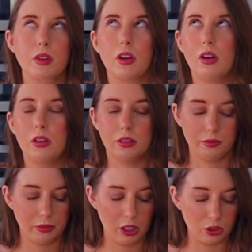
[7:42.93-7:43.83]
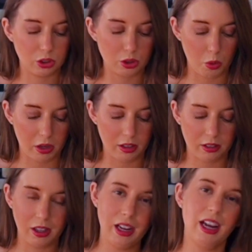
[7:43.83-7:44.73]
Oh, it is so good.
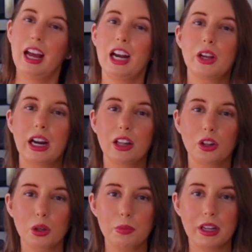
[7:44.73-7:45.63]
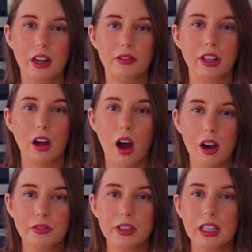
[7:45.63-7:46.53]
And you get a little bit of the
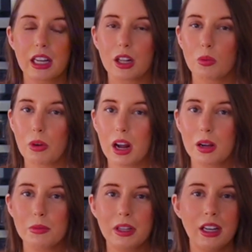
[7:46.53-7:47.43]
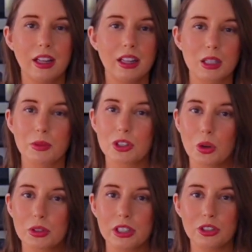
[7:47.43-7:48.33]
coffee and the rum that's been
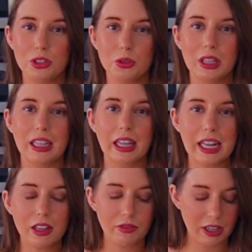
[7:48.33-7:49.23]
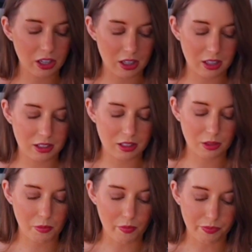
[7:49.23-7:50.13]
soaked into the
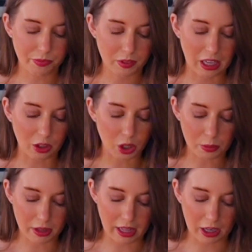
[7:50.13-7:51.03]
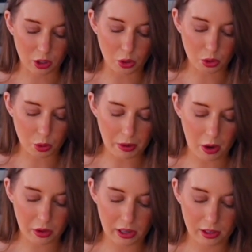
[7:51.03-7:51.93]
ladyfingers and a little bit of that cocoa
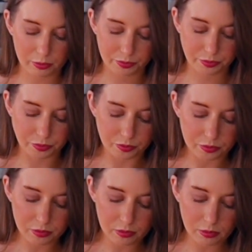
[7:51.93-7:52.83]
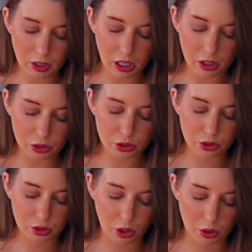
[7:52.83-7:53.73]
powder. It is
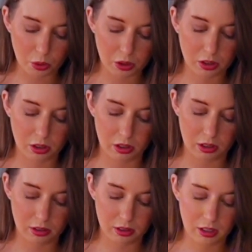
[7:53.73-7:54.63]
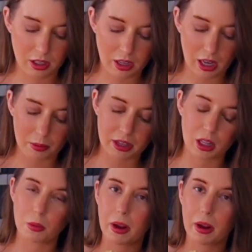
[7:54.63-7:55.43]
so good. I'm gonna take another